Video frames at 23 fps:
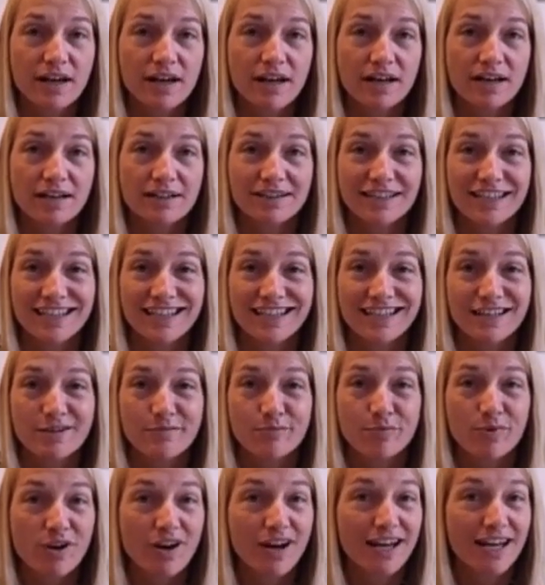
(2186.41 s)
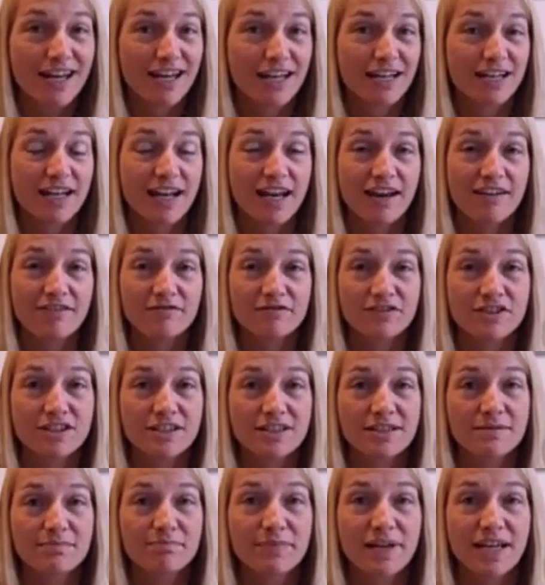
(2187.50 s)
Uh, Lynn and Brian have
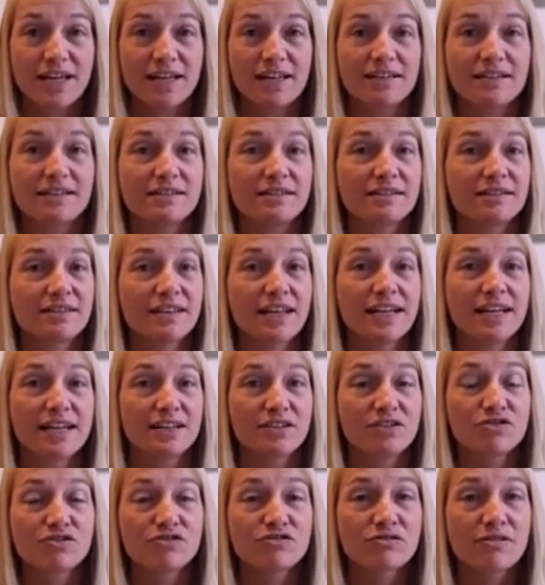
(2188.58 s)
just been like